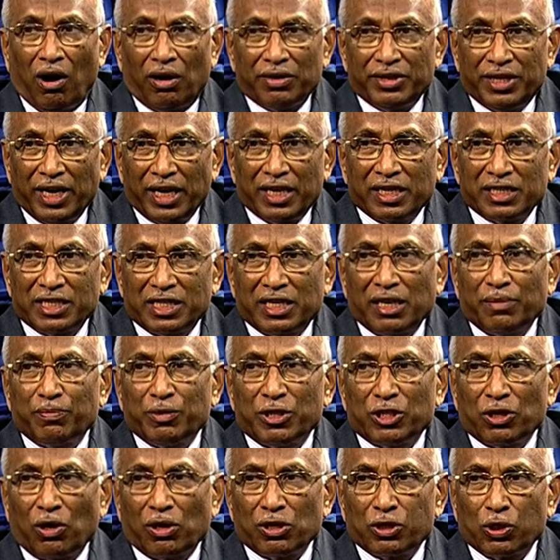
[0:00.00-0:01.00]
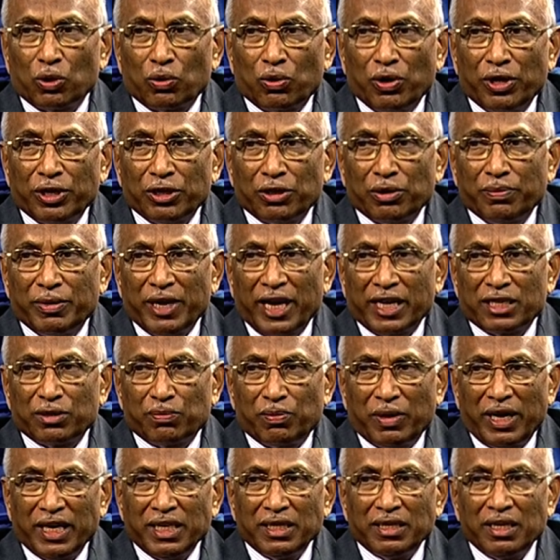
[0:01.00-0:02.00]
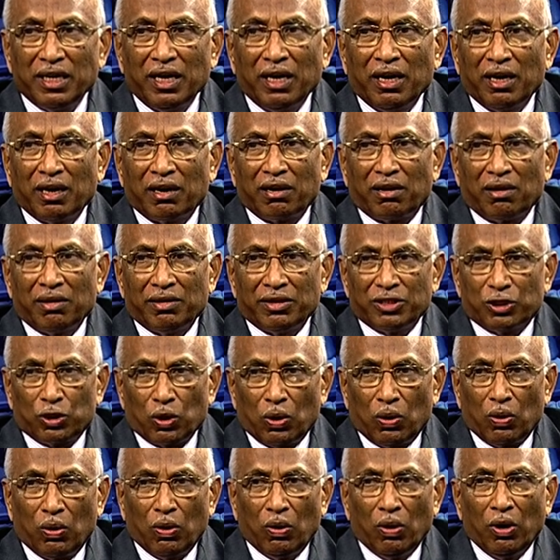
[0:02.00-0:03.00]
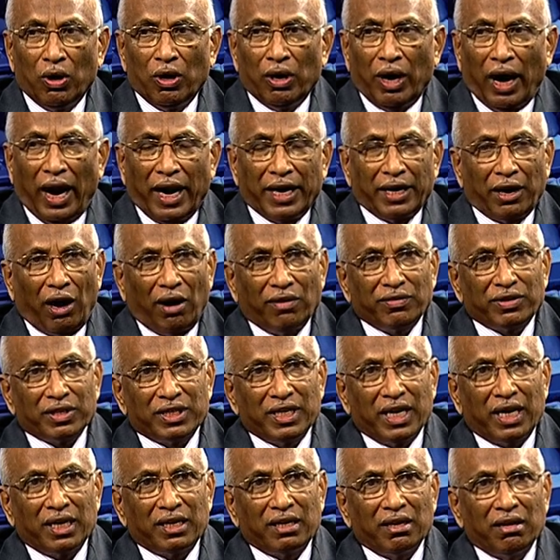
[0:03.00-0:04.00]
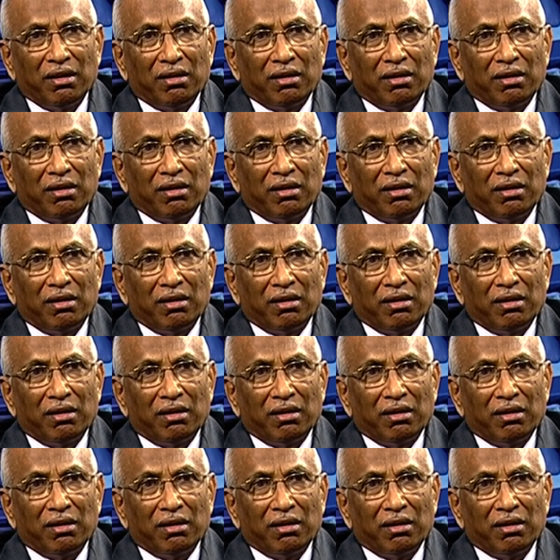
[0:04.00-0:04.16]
That step is also going to be explained. So and after that